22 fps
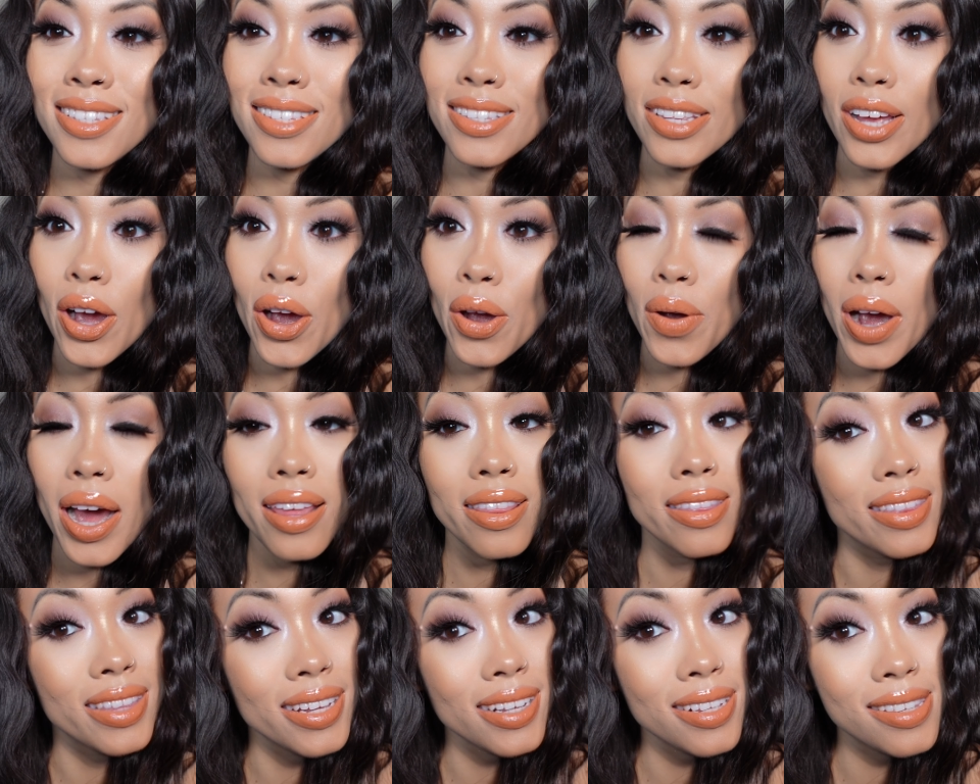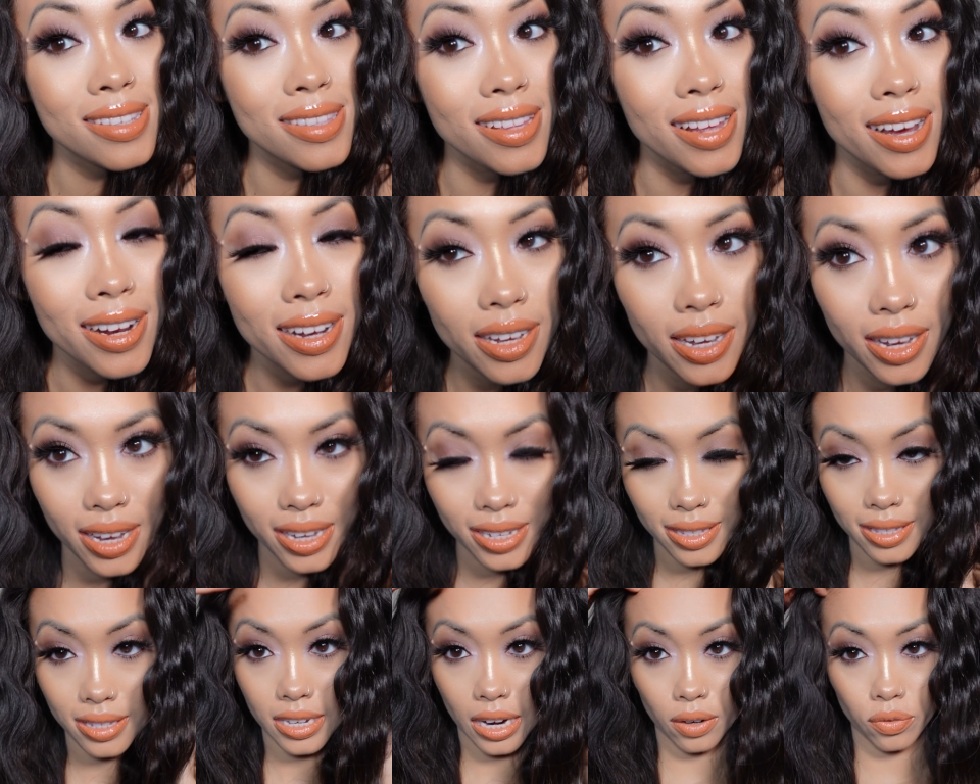So this look
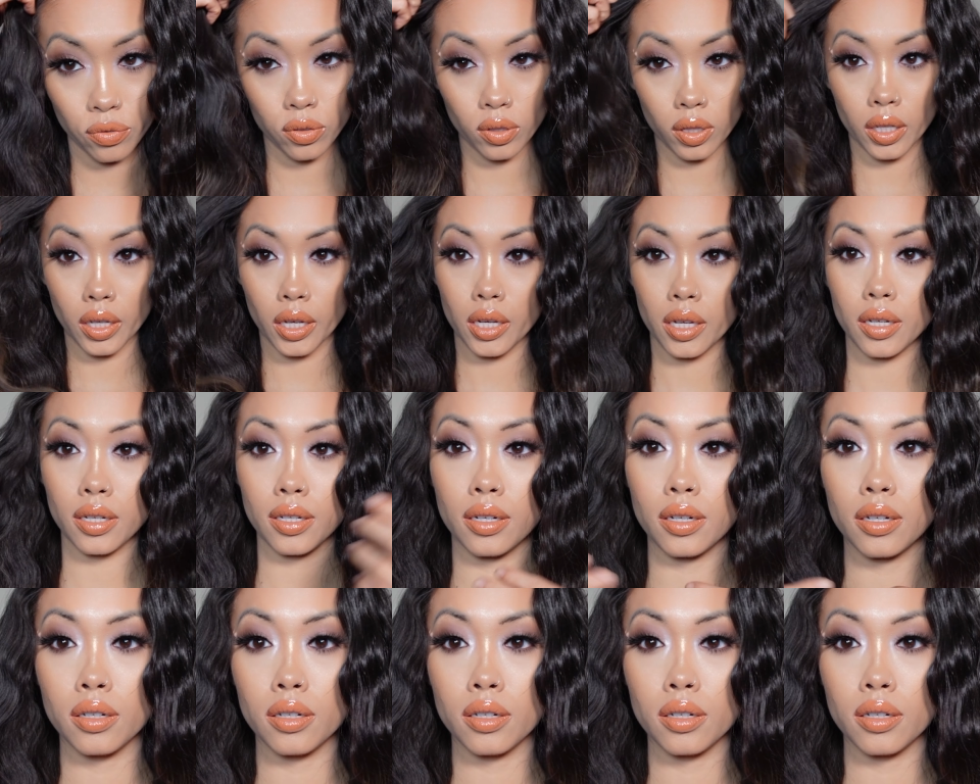is definitely